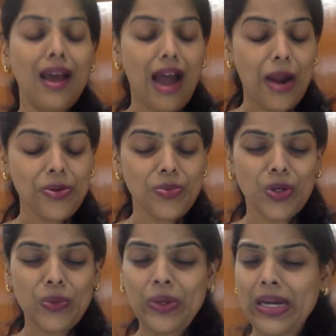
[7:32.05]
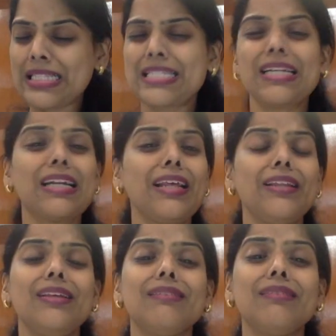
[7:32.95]
I don't want to construct
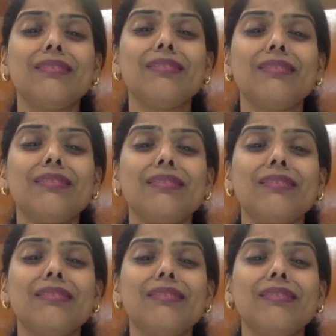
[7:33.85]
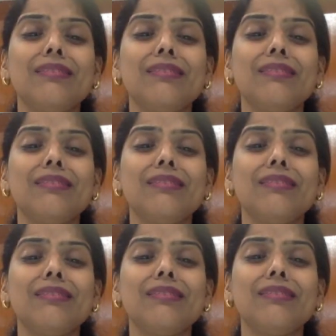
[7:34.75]
anything. I don't want to do any
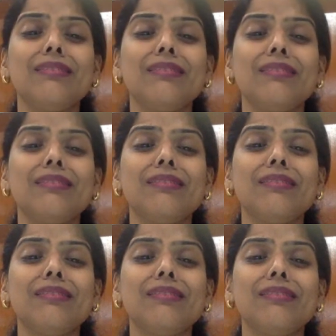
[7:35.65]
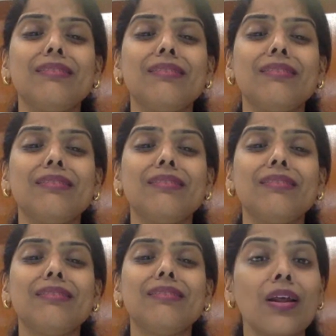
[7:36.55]
kind of a construction
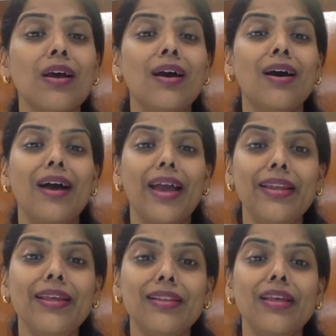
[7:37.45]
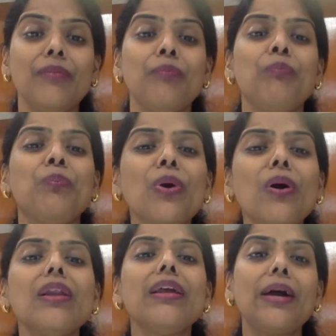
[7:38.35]
or anything.
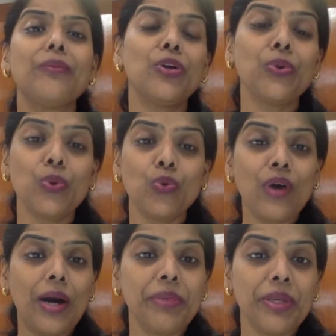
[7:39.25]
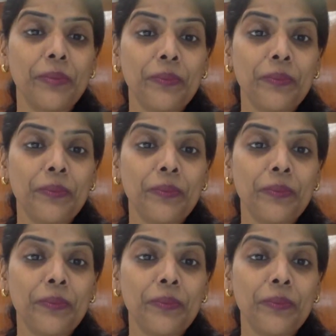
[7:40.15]
Purely, I want to do farming.